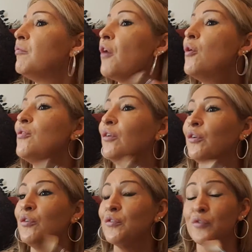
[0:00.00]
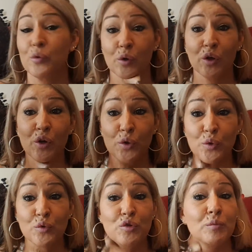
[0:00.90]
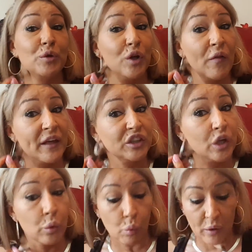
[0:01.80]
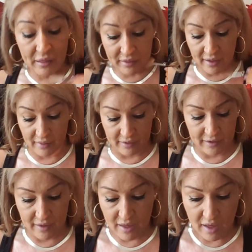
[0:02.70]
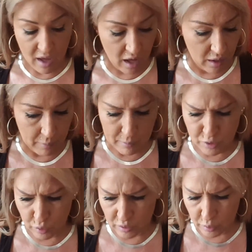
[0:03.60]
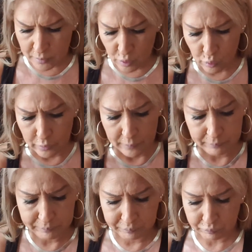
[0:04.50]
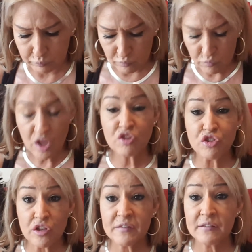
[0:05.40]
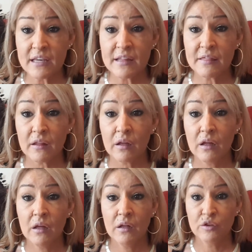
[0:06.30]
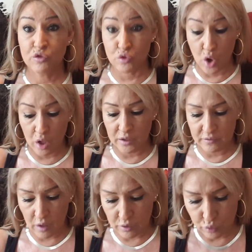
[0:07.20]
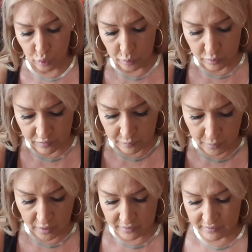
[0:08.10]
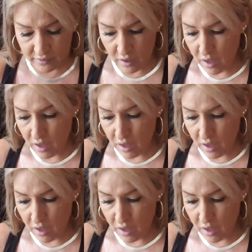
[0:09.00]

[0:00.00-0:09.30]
voting for who to put on that show with Kelly, I'm going to do a little bit of hula. Just in the strongest contour spots.